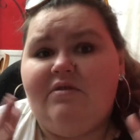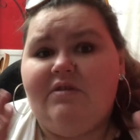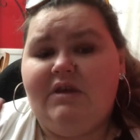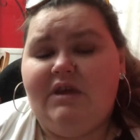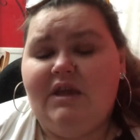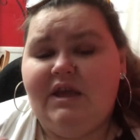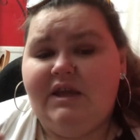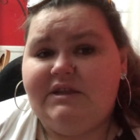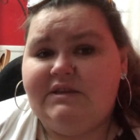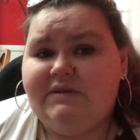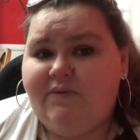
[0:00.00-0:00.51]
The
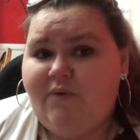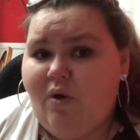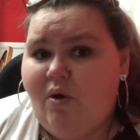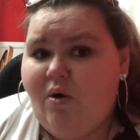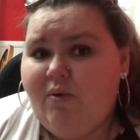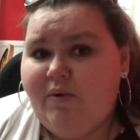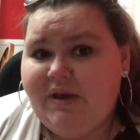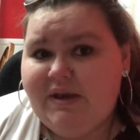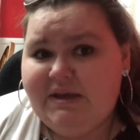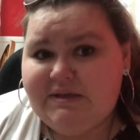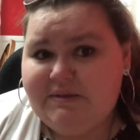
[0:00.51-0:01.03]
kids have
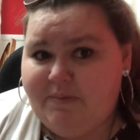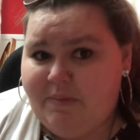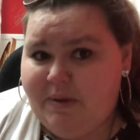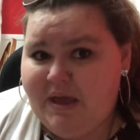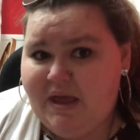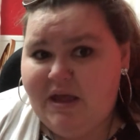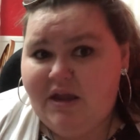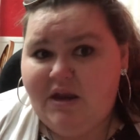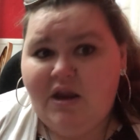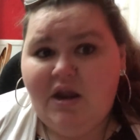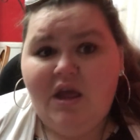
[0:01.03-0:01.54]
always
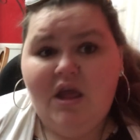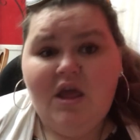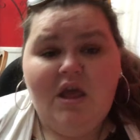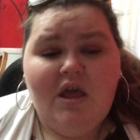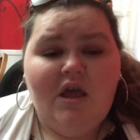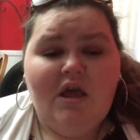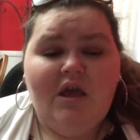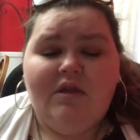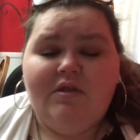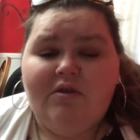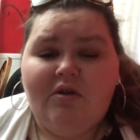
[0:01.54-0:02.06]
been,
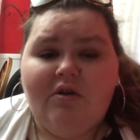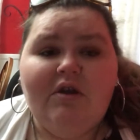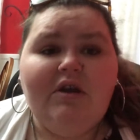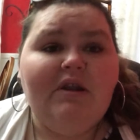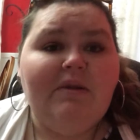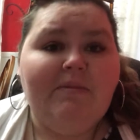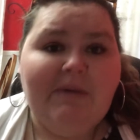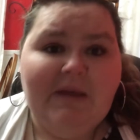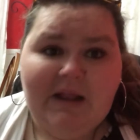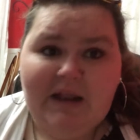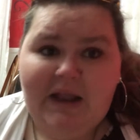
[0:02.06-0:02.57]
they're going
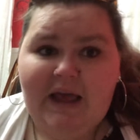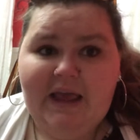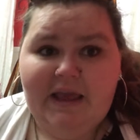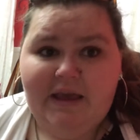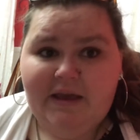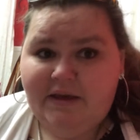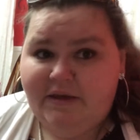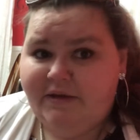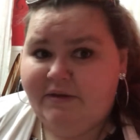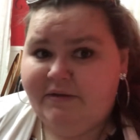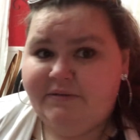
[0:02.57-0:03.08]
to be
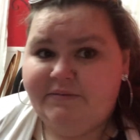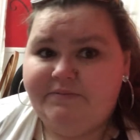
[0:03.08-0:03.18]
like